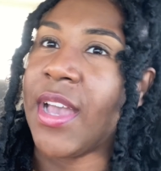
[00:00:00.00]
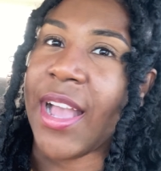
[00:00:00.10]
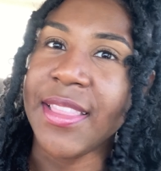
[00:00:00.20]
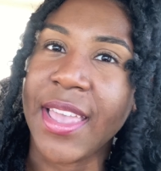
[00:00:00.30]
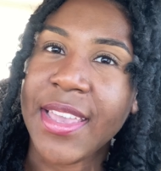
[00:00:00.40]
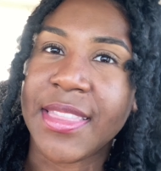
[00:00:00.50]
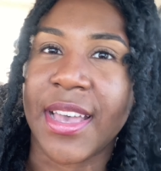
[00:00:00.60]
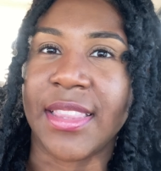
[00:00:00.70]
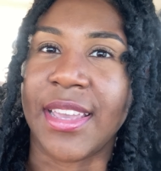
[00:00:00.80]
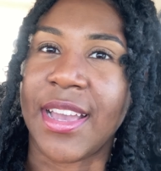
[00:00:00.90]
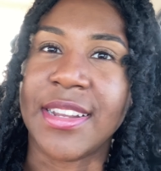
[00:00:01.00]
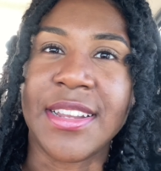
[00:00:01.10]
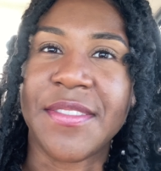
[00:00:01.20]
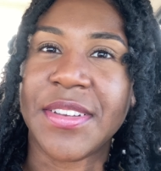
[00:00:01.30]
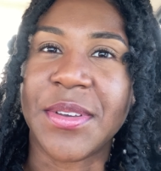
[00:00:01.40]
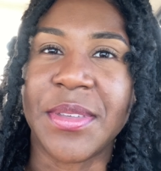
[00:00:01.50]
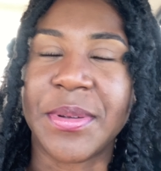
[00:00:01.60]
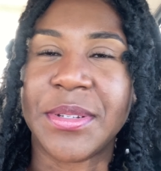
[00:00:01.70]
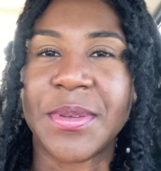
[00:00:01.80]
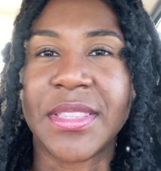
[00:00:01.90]
I like that. Like, I didn't even know they
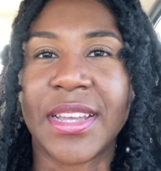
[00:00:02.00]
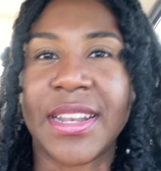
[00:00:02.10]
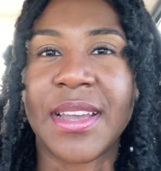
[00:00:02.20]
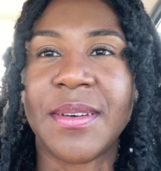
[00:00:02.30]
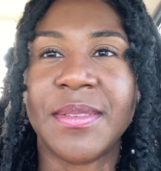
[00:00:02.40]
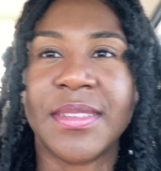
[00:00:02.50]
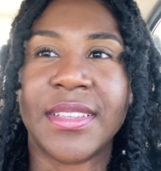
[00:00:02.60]
were doing that now.